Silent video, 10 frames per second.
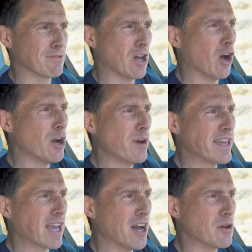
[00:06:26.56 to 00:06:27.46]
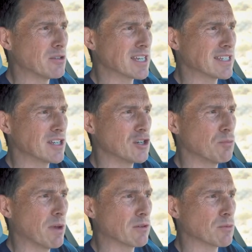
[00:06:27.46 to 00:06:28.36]
The highway code says that you
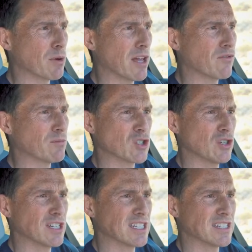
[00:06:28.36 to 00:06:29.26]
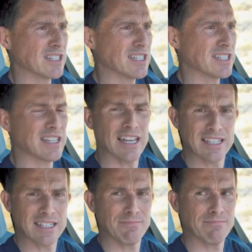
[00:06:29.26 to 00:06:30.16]
should be able to brake from certain distances to
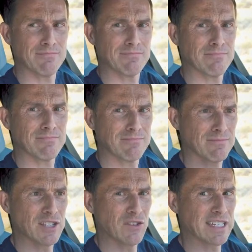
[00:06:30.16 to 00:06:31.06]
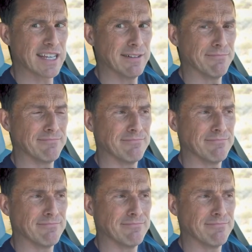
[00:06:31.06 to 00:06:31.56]
these figures here.